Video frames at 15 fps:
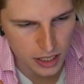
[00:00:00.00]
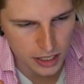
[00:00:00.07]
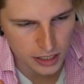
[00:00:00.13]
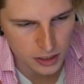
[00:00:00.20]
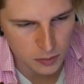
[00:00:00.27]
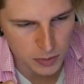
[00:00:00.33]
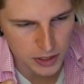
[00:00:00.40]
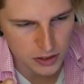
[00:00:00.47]
and
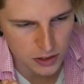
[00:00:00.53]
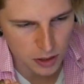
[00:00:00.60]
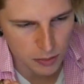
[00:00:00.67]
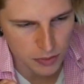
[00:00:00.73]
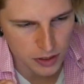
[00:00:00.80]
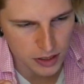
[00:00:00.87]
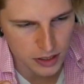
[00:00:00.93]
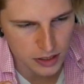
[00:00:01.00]
it's been
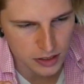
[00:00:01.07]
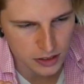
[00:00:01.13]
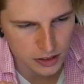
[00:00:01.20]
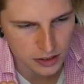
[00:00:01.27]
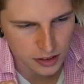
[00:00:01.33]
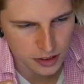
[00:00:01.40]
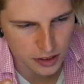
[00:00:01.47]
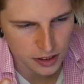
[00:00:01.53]
something
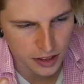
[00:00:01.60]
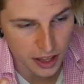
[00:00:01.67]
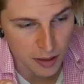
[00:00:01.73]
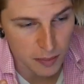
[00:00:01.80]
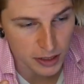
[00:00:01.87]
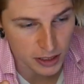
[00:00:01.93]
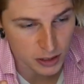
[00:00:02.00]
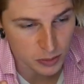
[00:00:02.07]

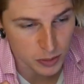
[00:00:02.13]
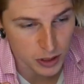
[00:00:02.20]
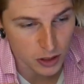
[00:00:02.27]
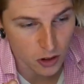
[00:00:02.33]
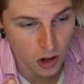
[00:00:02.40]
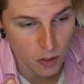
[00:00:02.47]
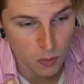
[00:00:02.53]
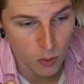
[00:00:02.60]
that makes me
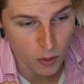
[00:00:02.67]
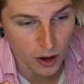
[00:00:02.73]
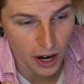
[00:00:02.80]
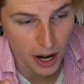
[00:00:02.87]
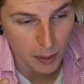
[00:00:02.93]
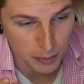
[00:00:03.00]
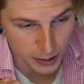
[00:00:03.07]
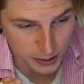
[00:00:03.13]
a lot more
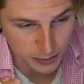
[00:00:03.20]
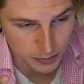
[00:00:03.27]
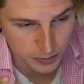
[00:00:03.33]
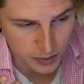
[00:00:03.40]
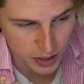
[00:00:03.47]
happy.